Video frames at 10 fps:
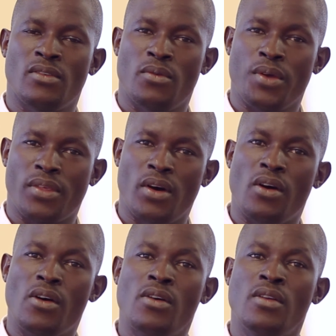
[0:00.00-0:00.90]
with
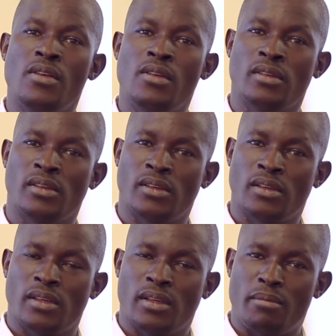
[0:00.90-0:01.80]
all
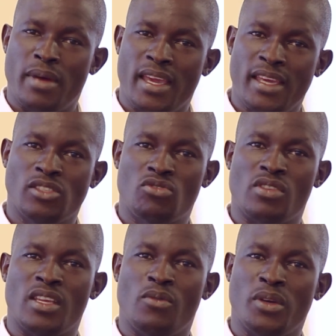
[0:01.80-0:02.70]
my
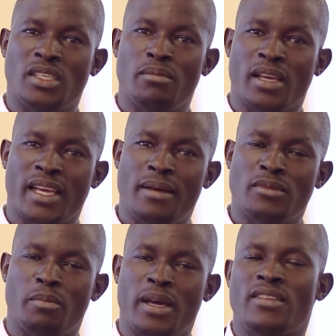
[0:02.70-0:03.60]
history, which
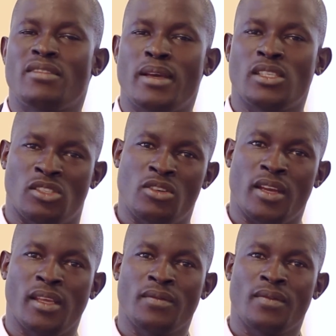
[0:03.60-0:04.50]
becomes part of my
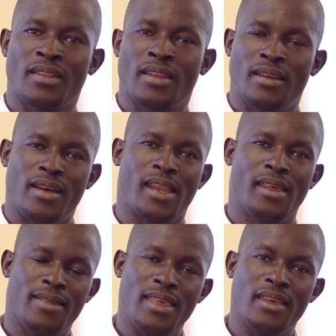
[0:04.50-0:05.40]
story. And I
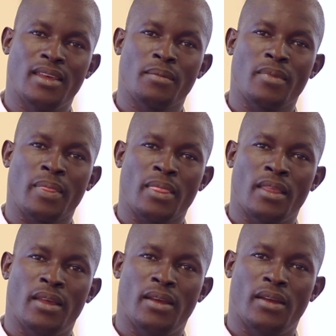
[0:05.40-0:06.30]
think
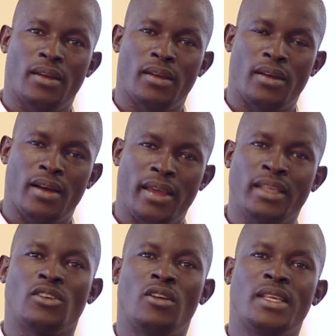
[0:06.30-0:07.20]

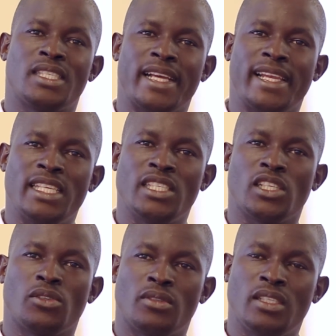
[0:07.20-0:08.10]
it's always
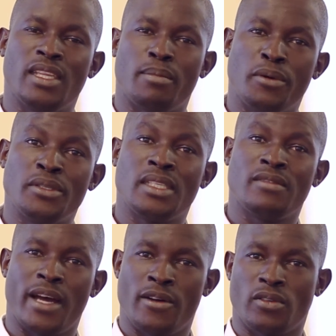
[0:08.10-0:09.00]
challenging to see the
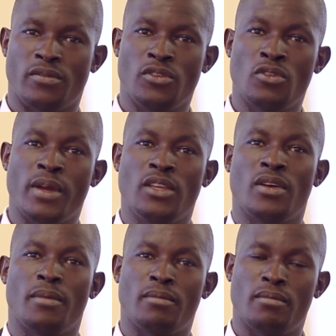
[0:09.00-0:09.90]
positive out of you when
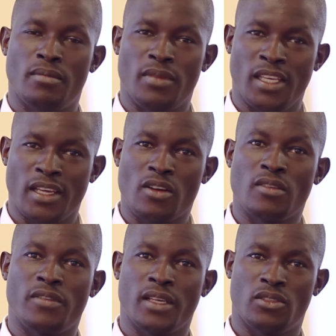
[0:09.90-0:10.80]
you're in a
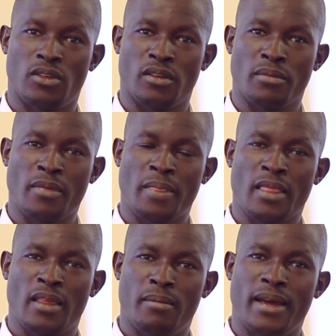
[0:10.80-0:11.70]
conflict zone.
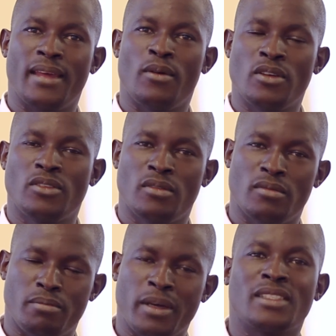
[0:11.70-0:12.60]
But I want to
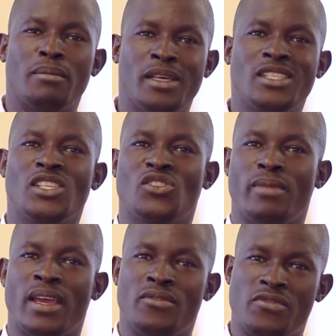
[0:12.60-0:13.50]
pass a message to
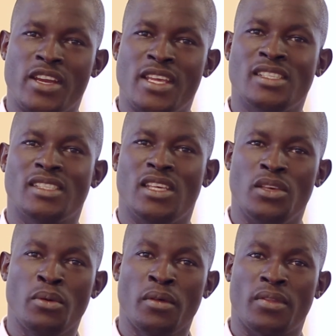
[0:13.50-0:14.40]
my friends, the
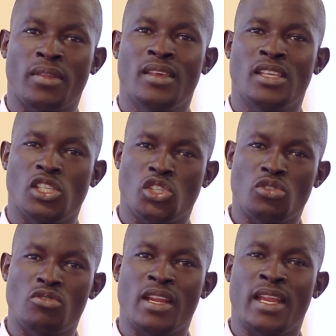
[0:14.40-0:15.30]
youth, the
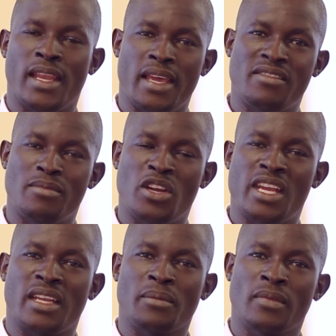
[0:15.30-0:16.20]
children, and everybody
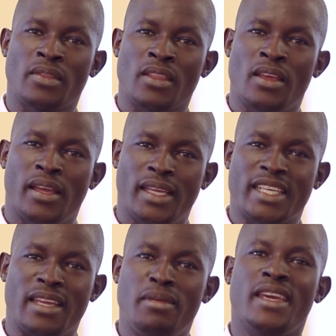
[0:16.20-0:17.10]
that it
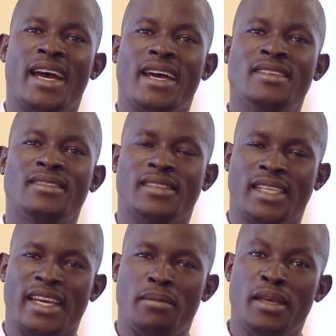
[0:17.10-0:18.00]
can be hard,
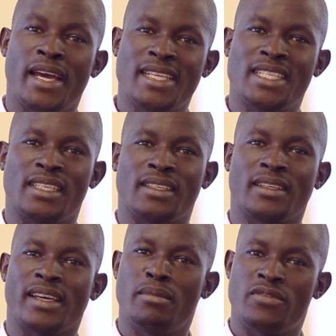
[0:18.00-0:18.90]
it can be hurting,
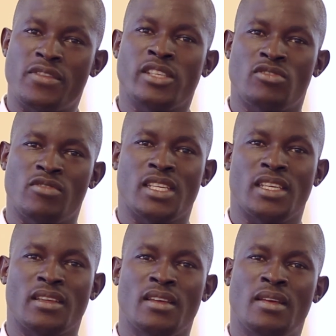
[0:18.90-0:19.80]
it can be
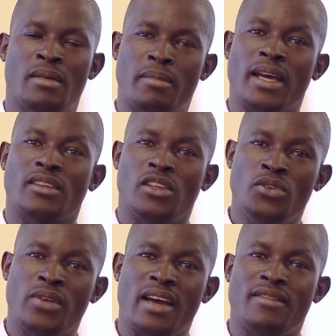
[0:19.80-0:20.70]
frustrating, but
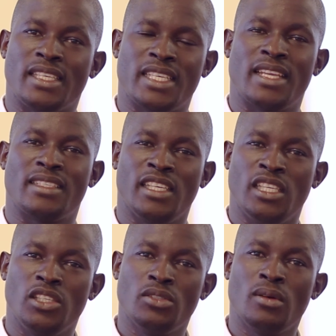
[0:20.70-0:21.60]
you have a chance.
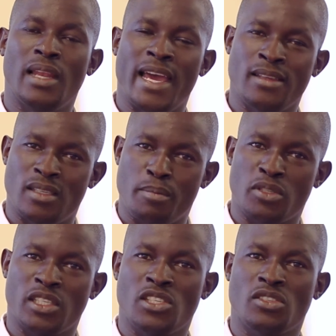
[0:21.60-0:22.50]
In you lies the
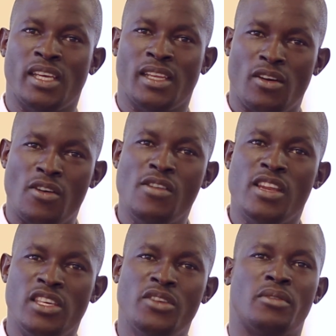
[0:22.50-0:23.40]
potential that
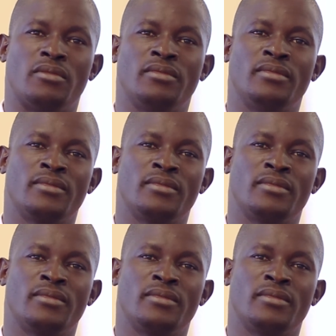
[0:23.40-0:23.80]
only you